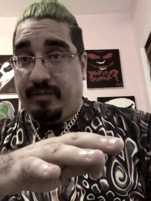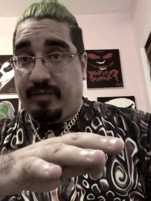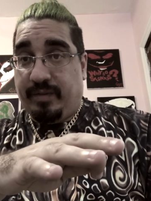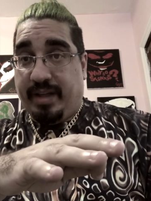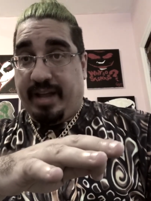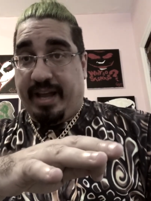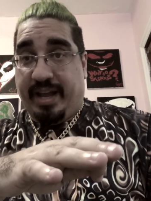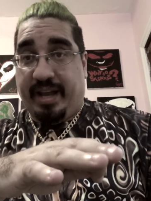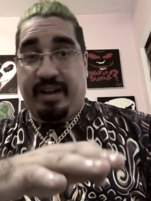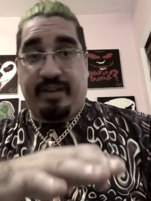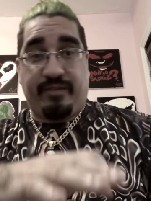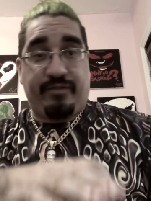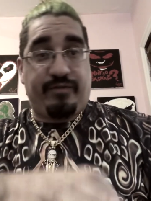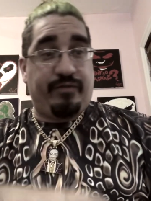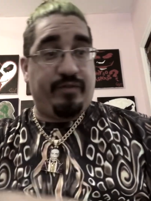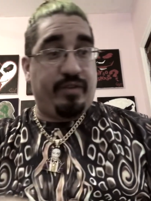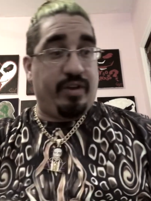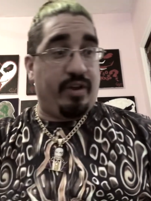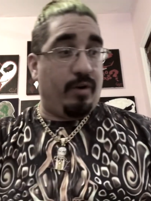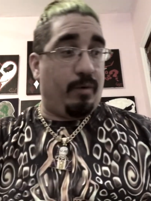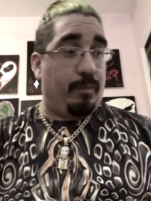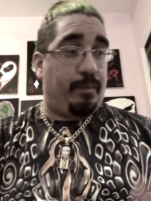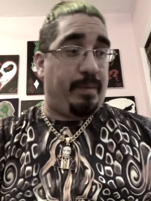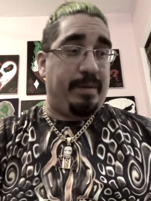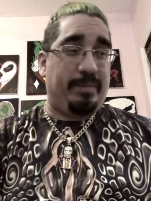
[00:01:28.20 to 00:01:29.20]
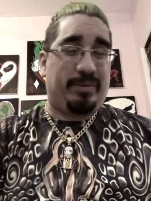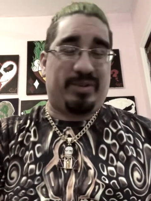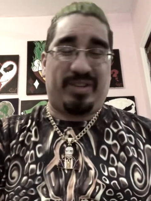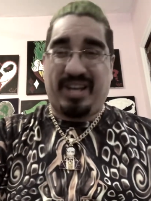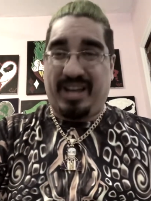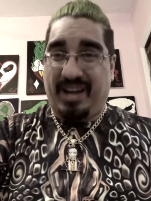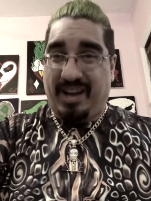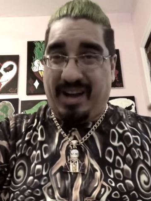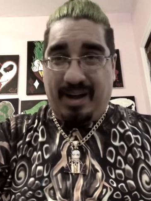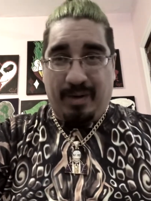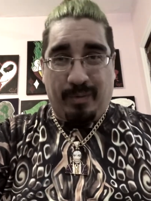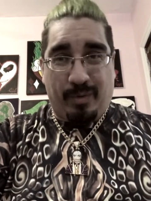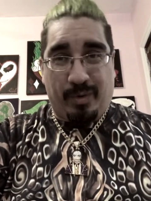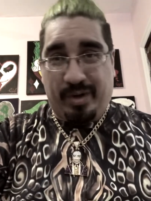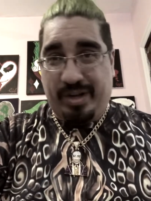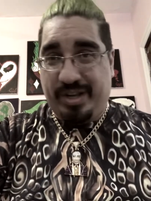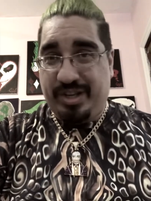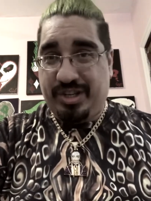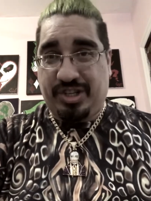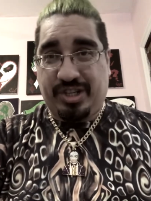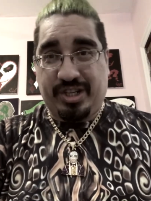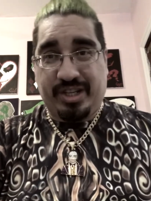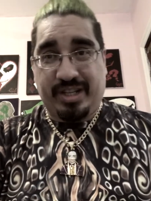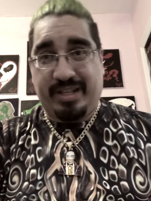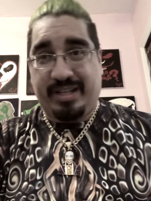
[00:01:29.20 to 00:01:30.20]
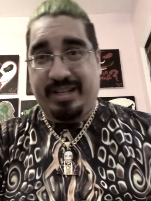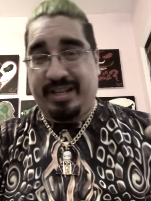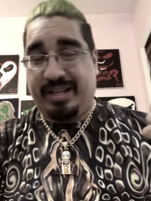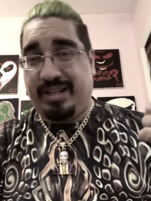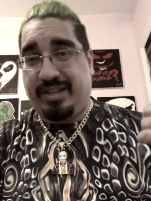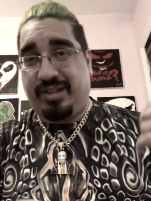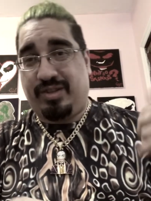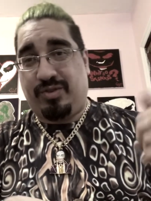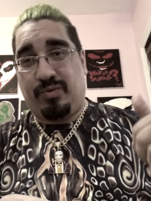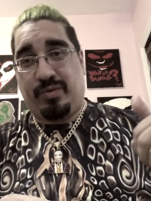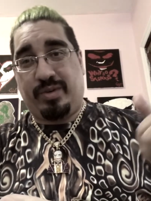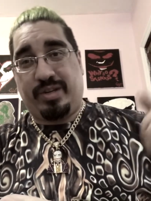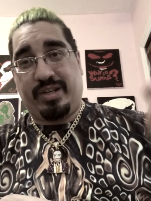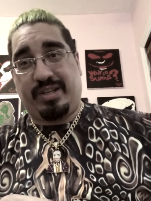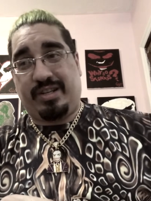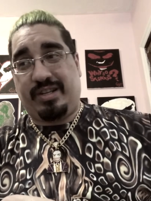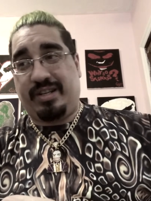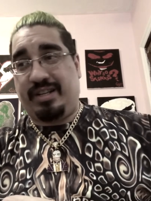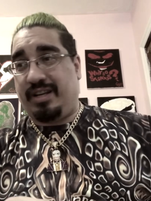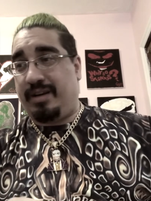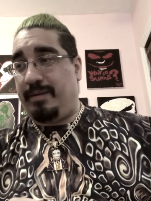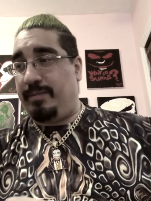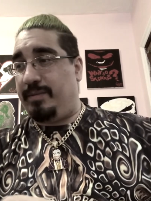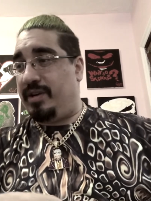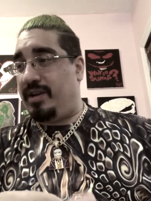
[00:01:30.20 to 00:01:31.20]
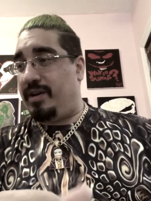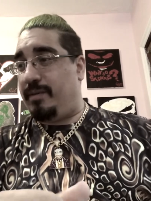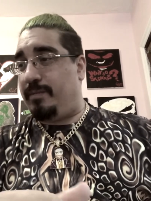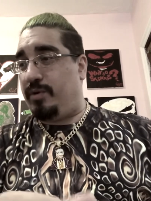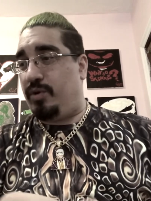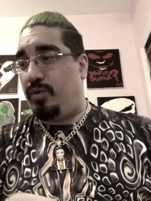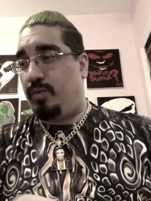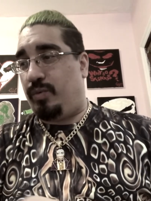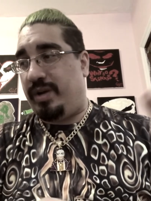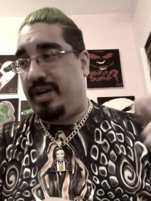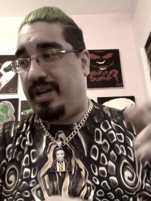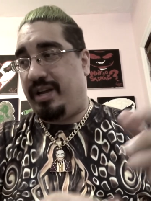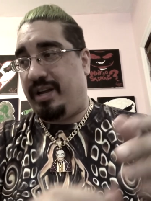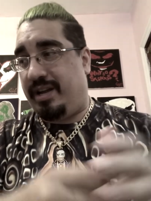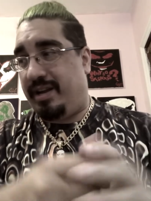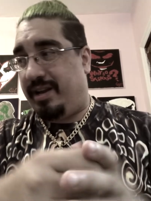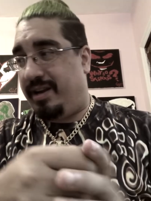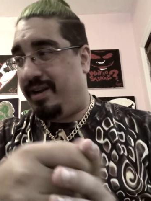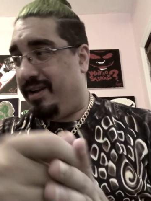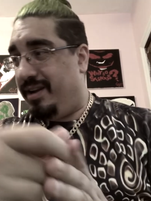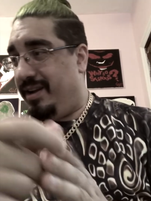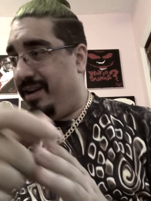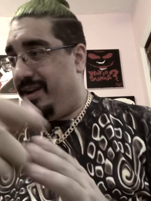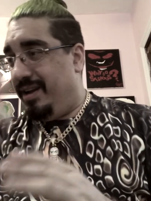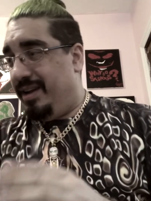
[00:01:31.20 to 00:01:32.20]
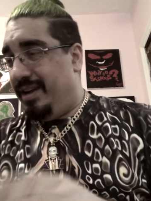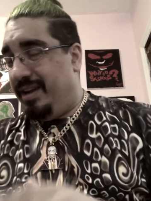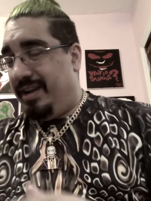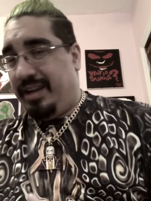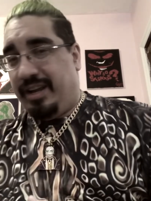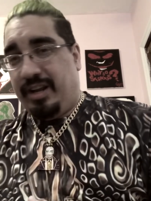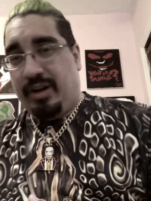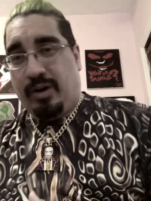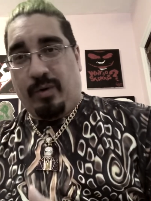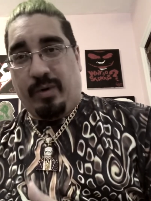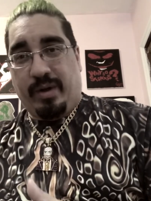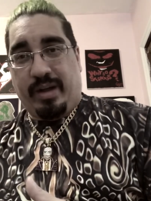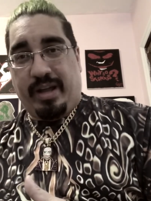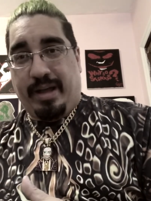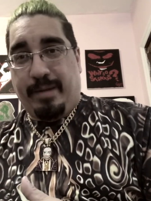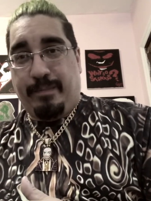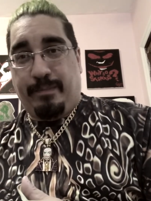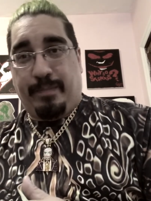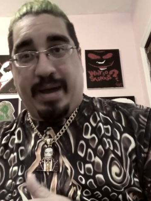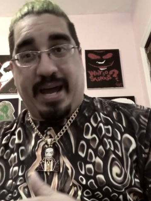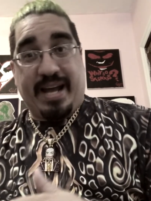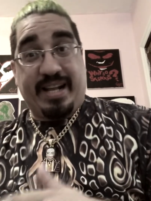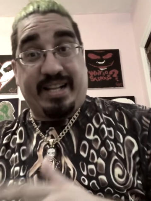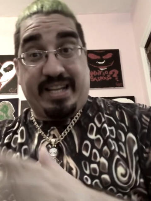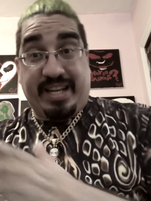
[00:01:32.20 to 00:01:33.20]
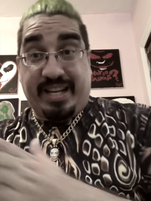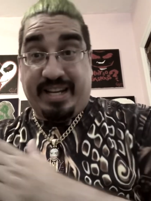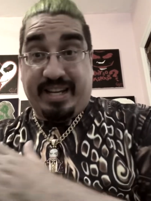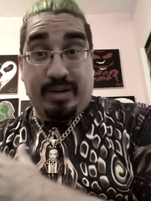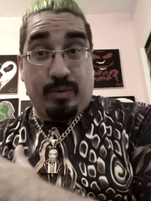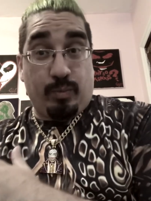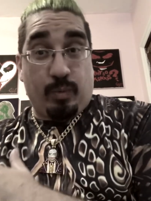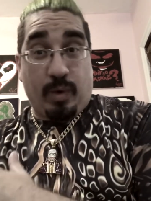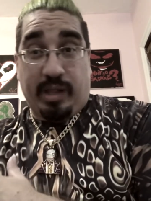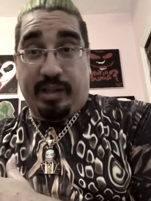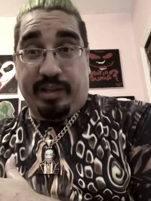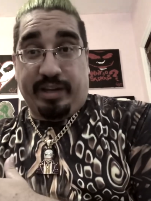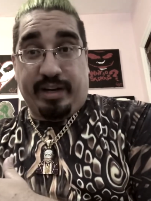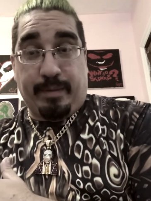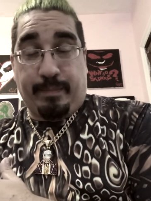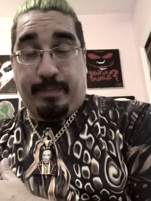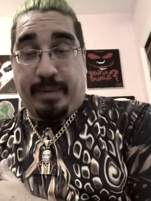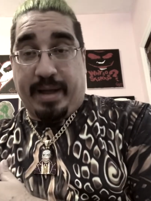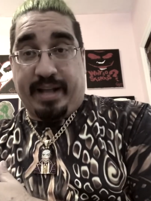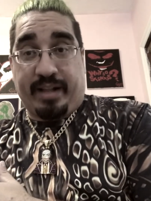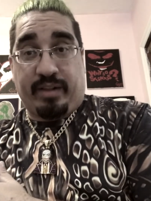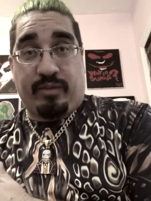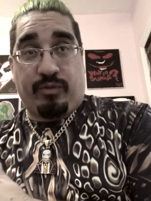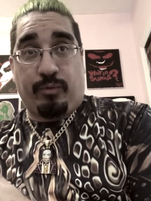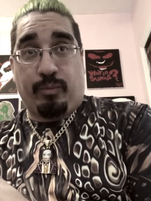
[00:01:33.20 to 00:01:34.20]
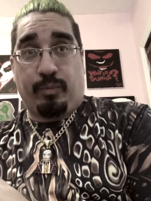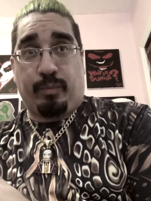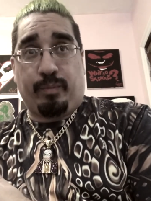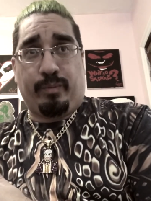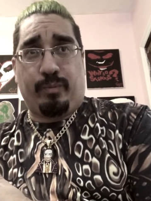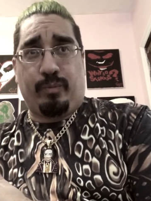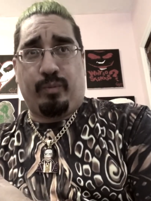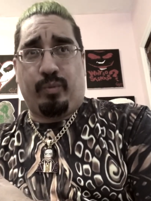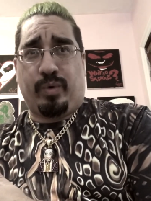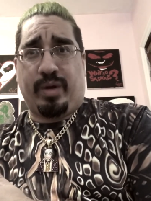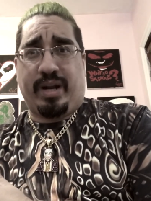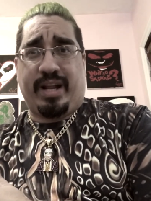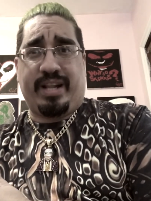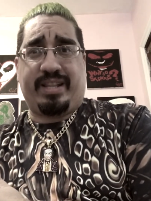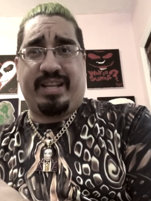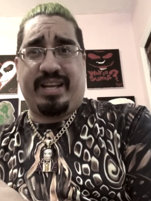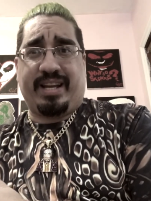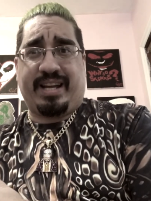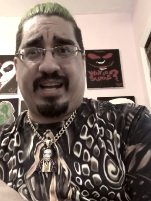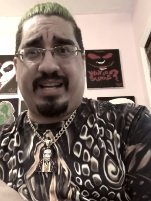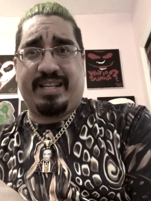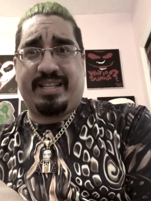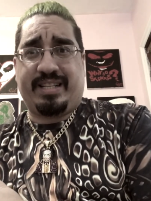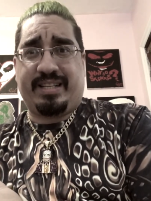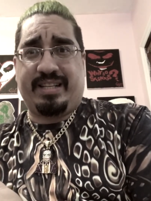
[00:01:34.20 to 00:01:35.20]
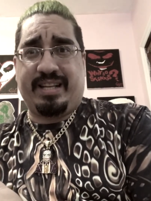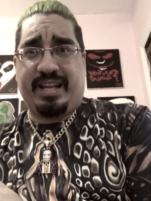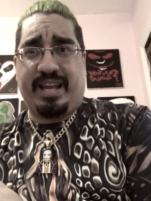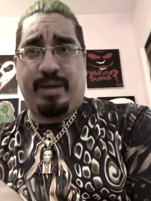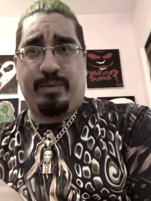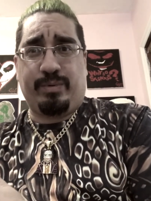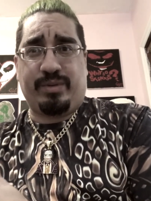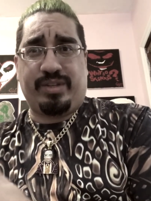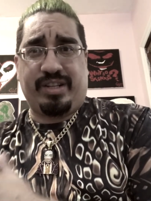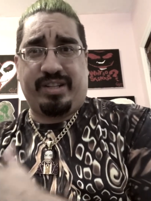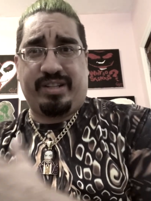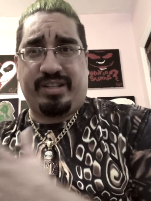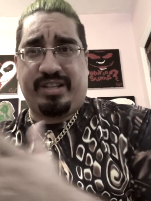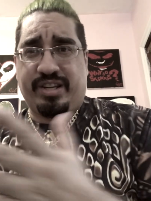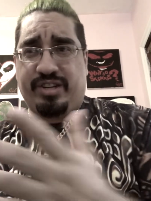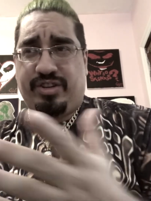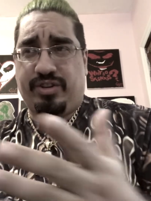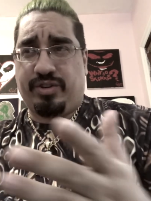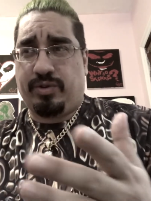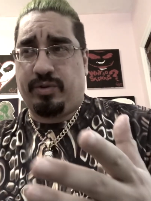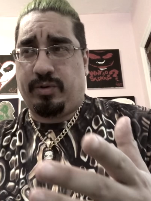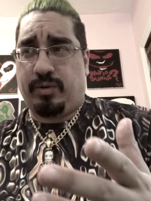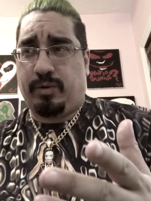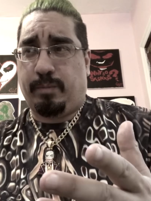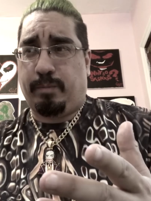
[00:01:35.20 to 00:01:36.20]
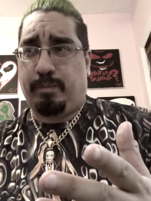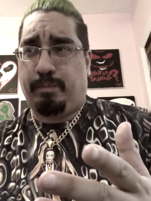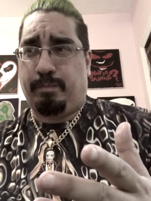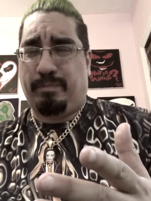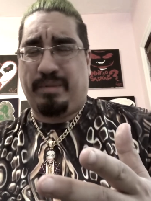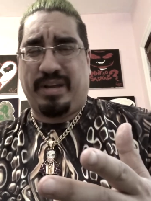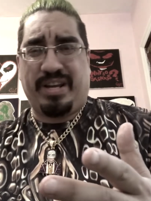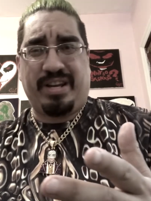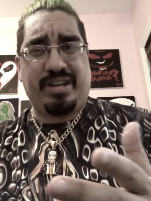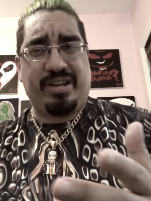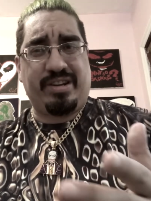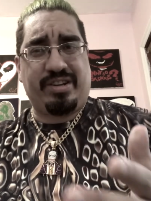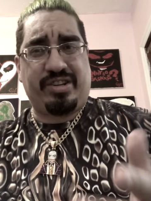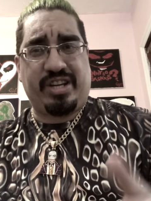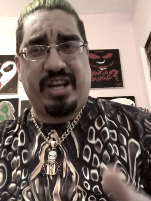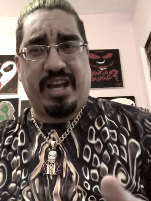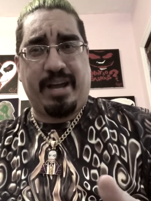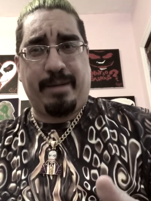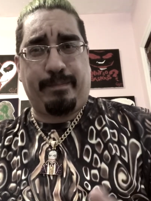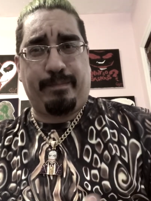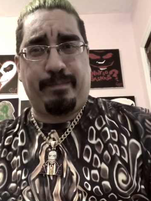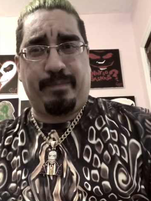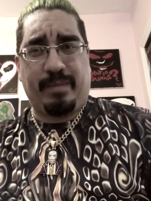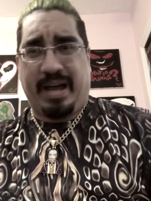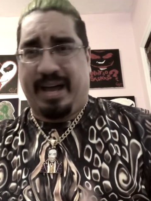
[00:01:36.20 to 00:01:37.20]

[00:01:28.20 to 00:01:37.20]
And if, you know, people say, oh, well, his shit didn't do this in WWE and, you know, Impact, he did well in Impact from what I think I, he was a digital media champ.